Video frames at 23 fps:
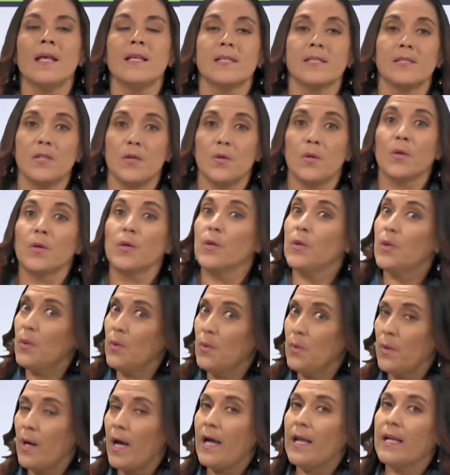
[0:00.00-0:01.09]
So
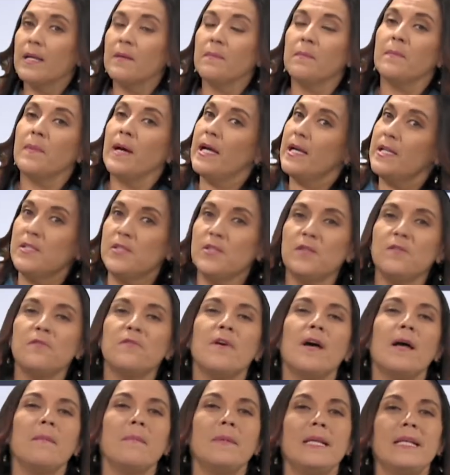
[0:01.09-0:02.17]
go and invite your
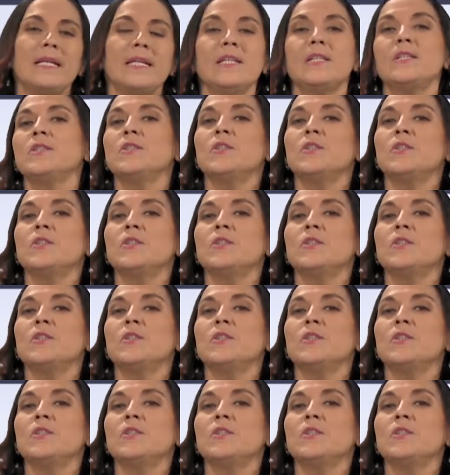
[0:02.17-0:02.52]
family